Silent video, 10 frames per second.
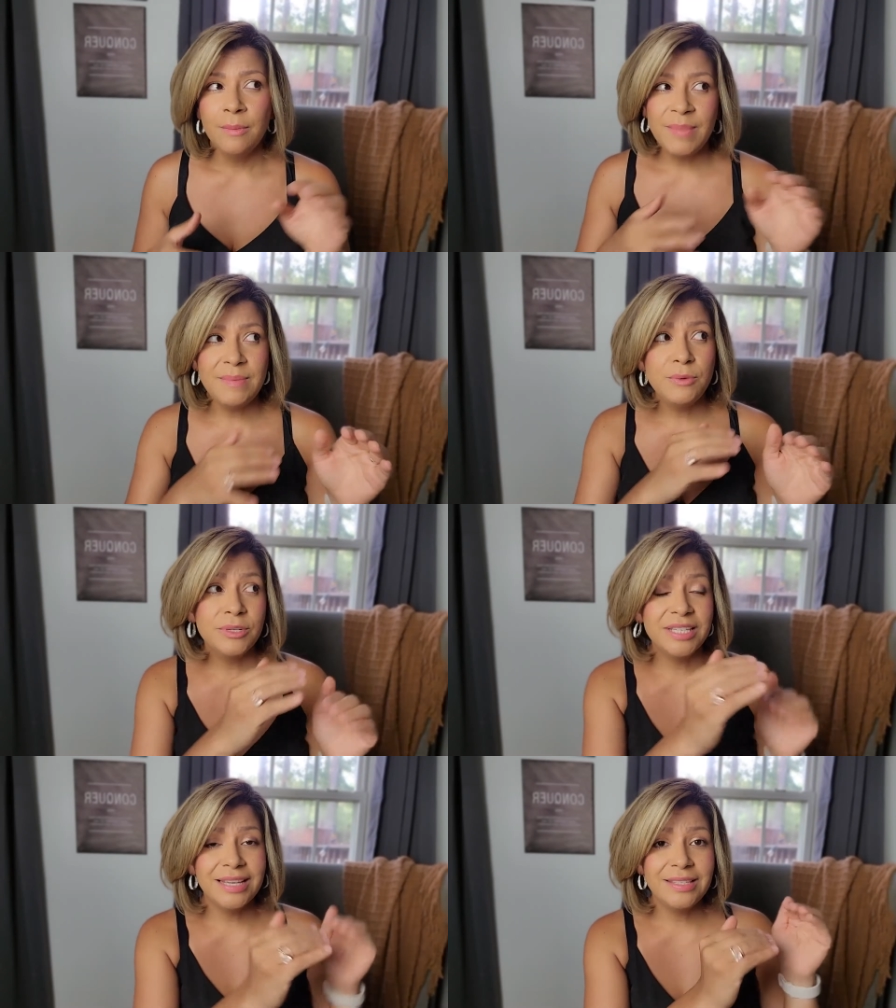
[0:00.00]
Maybe we're
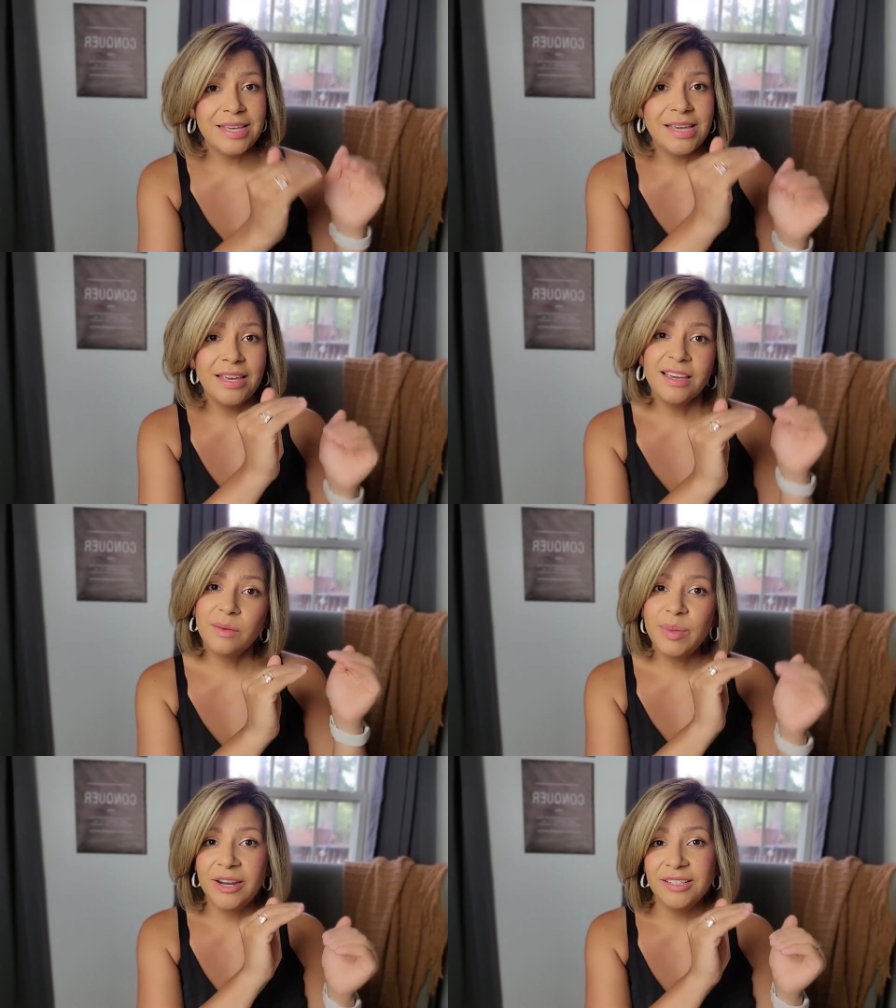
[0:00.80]
testing it in
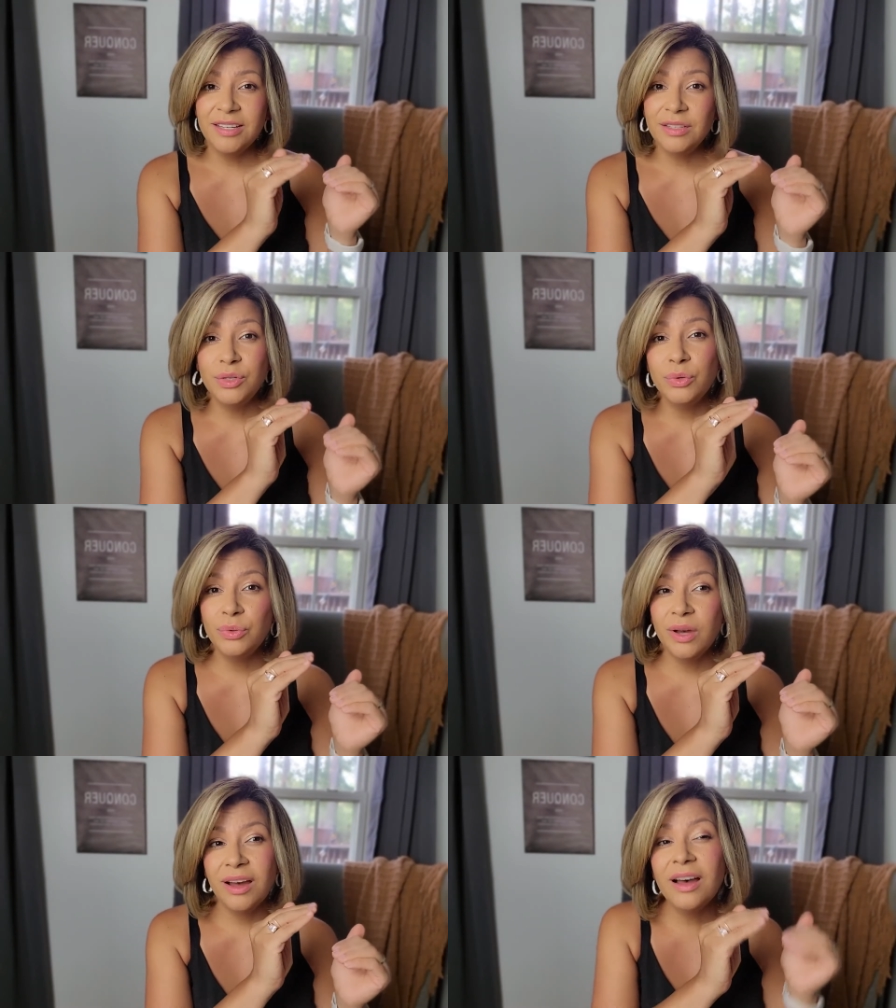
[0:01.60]
comparison
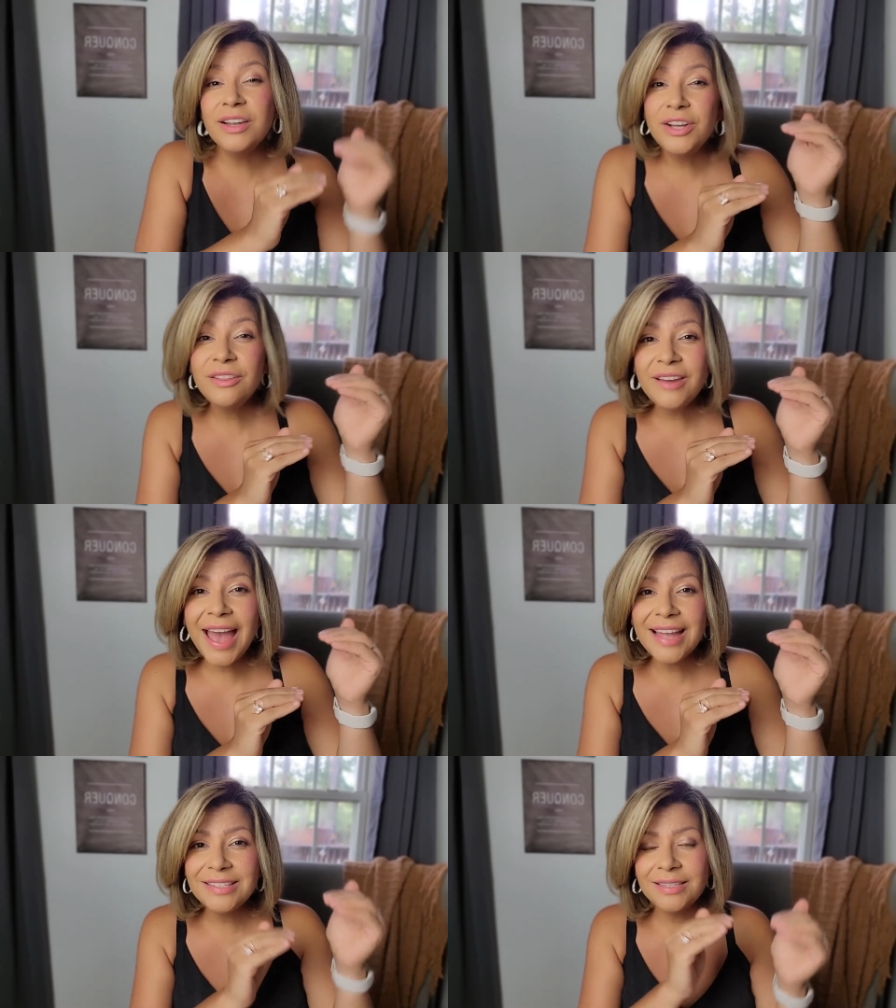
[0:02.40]
to another
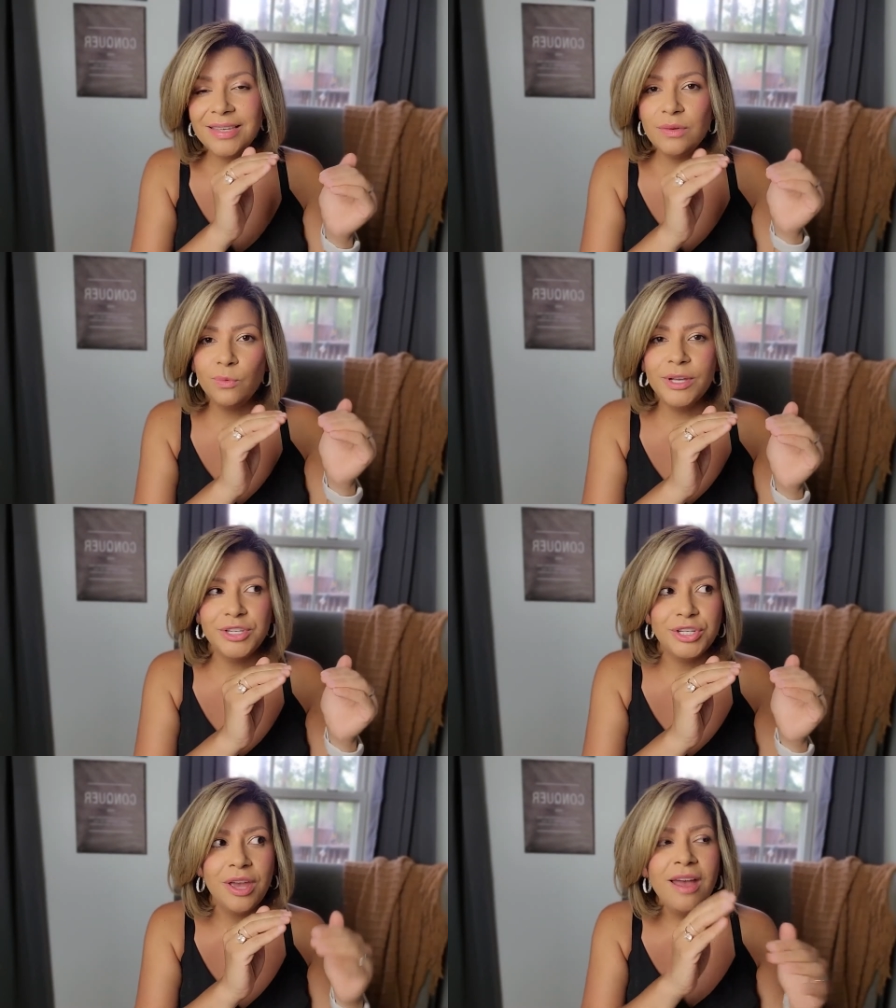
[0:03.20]
ad to see which